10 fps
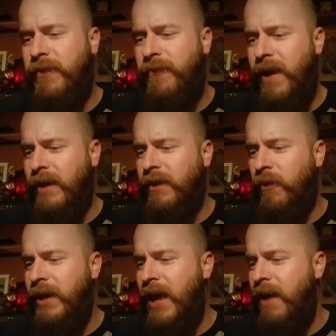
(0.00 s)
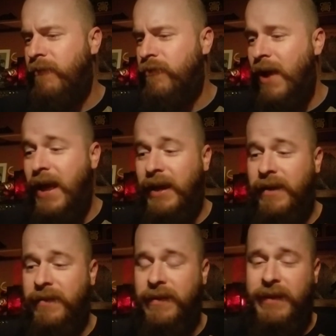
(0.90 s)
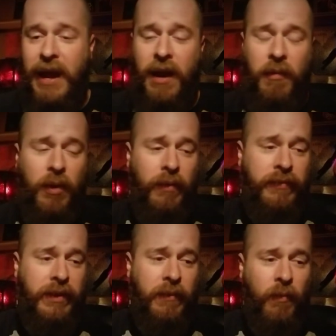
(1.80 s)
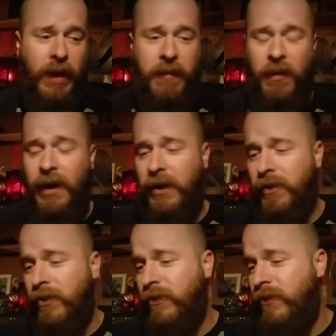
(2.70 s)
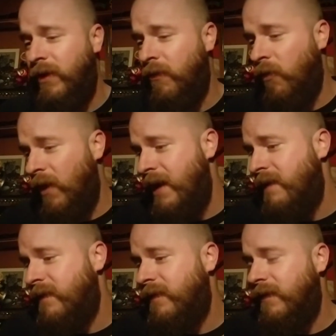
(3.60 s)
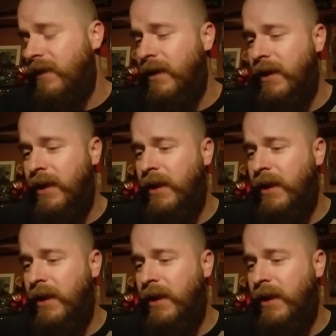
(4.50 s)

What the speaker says: the fact that we have dragons and direwolves and White Walkers and whites, and